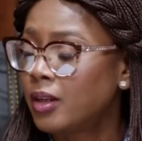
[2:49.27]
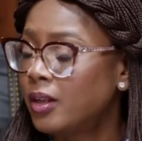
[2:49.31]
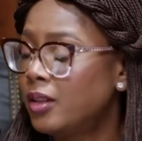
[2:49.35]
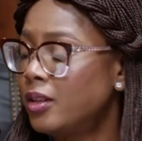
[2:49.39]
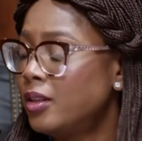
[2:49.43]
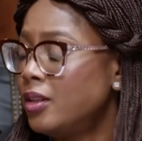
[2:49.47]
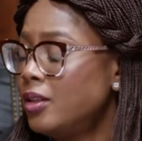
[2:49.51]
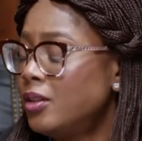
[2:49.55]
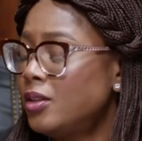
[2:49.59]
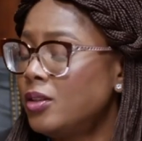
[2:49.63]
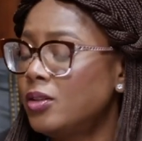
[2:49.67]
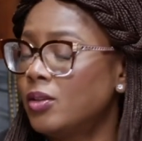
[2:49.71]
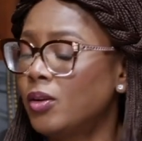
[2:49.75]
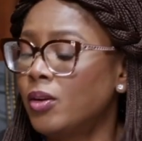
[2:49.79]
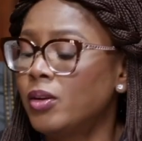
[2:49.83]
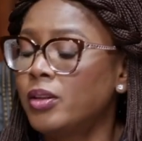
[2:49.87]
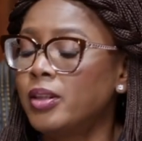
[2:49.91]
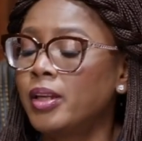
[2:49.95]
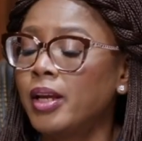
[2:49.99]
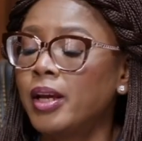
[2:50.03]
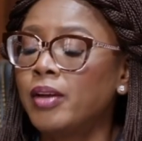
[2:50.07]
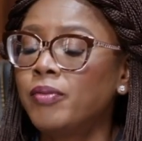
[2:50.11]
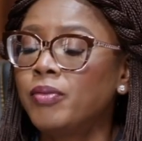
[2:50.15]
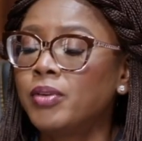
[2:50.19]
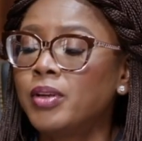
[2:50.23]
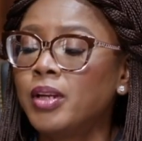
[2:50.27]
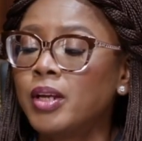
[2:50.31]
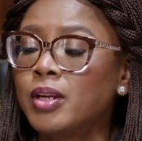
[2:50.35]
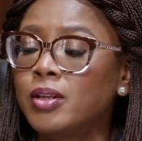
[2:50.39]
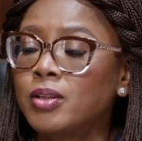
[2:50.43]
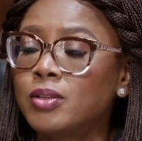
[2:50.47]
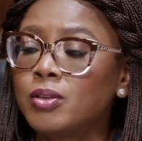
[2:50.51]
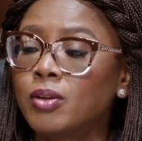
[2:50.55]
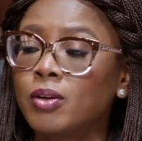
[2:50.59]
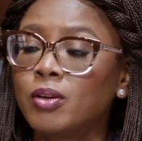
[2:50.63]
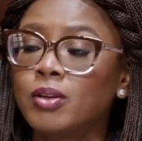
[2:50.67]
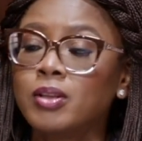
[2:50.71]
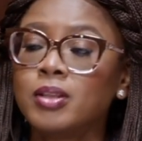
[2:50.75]
This is all the
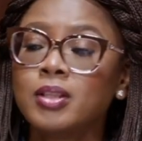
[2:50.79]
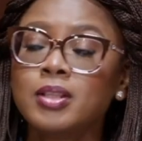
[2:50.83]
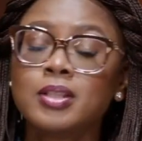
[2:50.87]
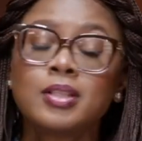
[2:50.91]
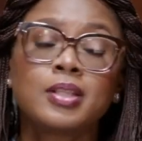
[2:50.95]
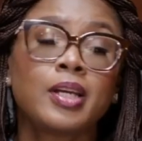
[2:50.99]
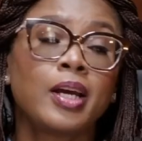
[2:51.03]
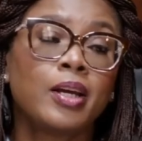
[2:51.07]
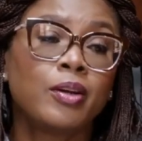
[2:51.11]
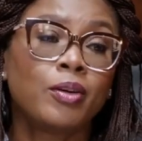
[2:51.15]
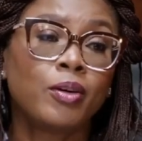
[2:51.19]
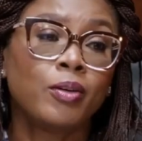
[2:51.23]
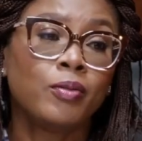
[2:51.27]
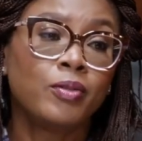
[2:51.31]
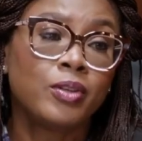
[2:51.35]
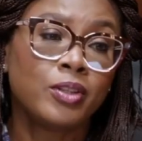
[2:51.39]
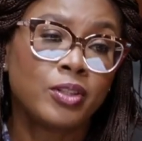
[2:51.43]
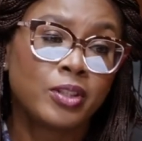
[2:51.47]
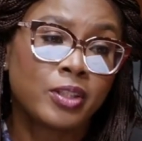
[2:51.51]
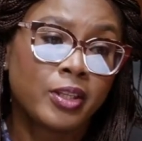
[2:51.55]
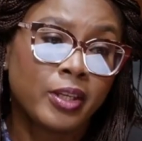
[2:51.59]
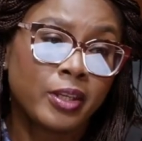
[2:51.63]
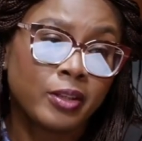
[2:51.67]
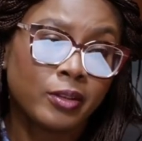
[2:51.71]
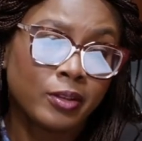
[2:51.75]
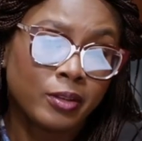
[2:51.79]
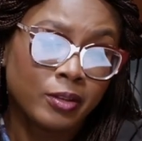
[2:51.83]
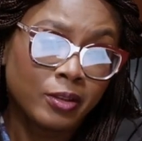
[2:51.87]
evidence on this side of the scale.